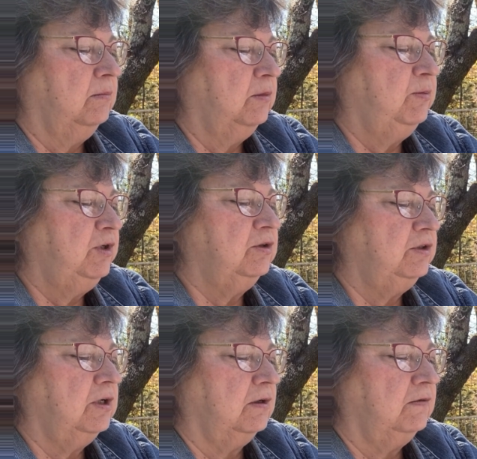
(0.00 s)
Maybe your
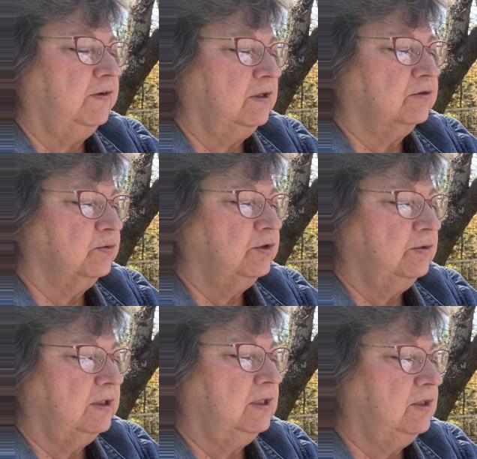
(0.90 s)
young fingers will do
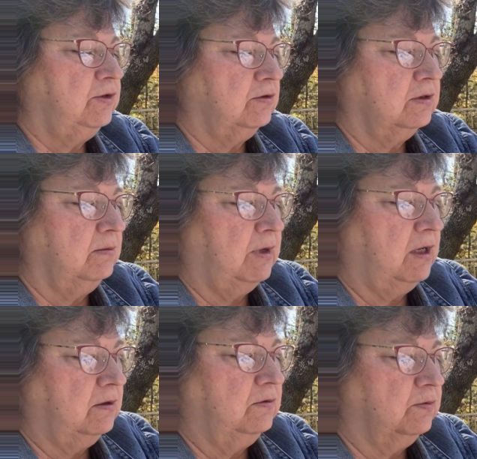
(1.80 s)
it easier than my
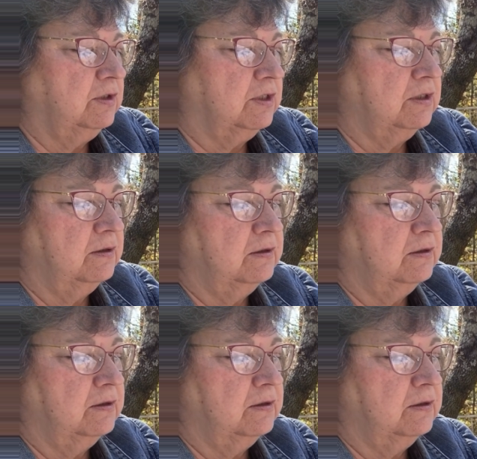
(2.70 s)
old ones.